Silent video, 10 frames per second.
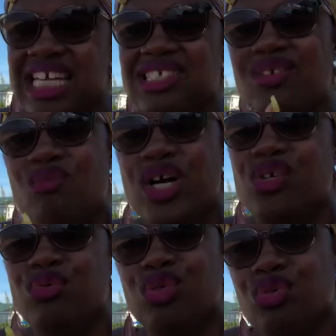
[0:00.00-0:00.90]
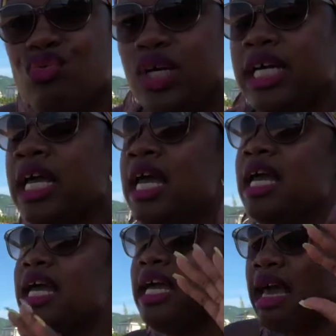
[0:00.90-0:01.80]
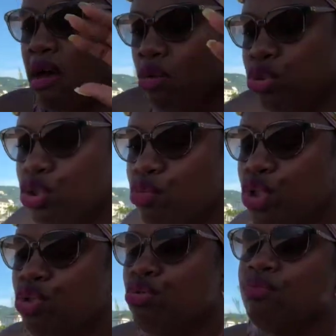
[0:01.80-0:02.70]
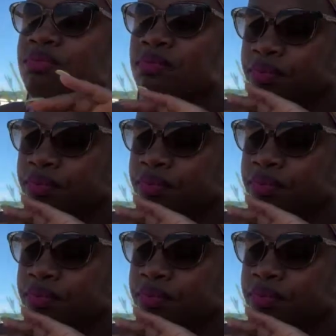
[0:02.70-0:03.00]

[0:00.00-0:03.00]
things, on what you do want, it helps you to